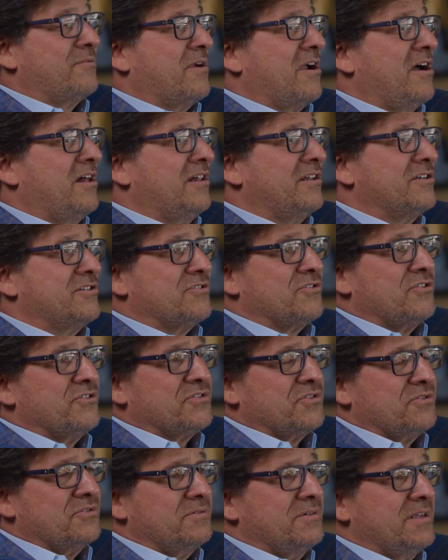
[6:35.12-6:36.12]
college, is
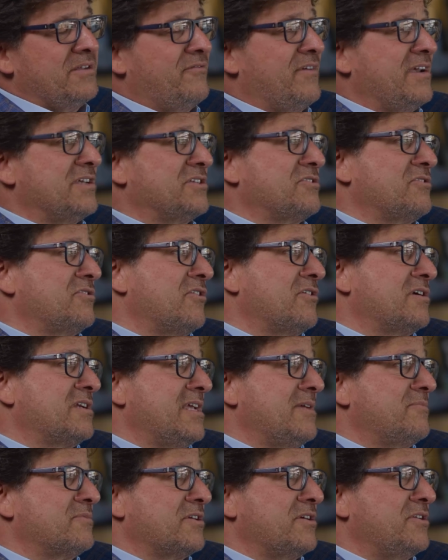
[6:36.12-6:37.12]
also an investor in our
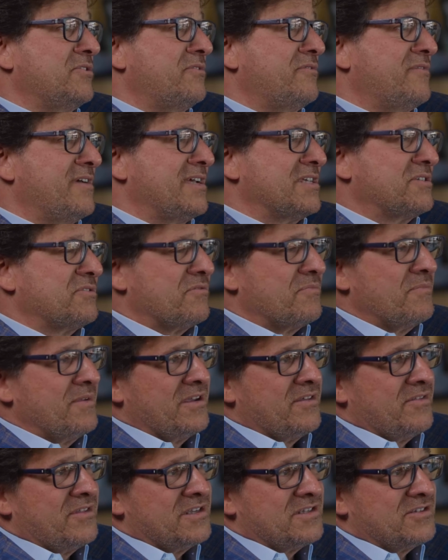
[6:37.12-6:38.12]
team, is going to invest with
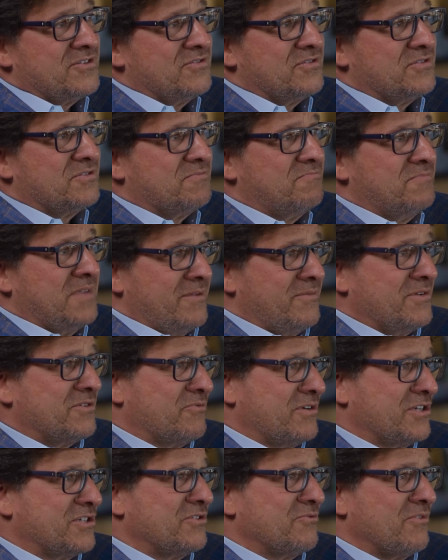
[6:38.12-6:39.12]
me in this, whose name
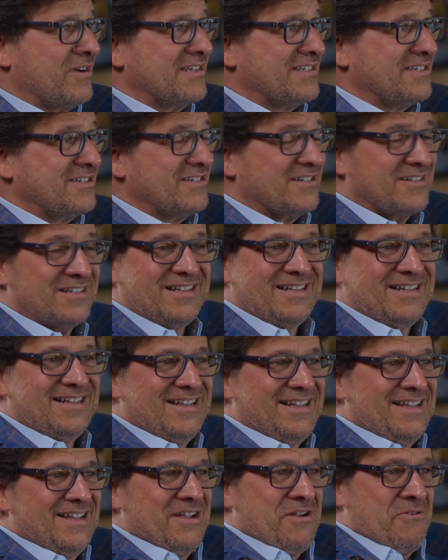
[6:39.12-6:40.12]
is Richard Ressler.
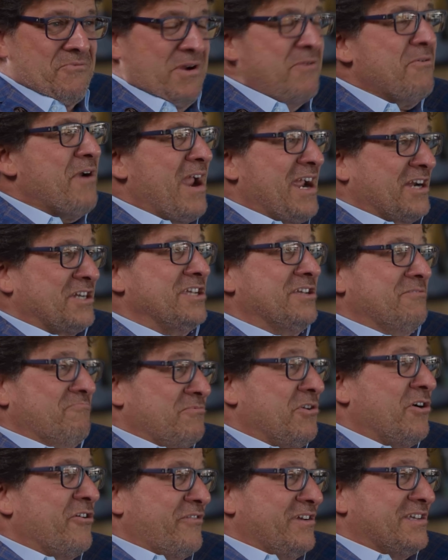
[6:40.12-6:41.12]
We were actually
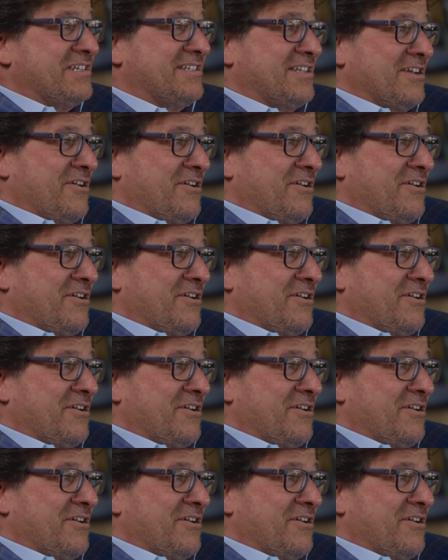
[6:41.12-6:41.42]
nervous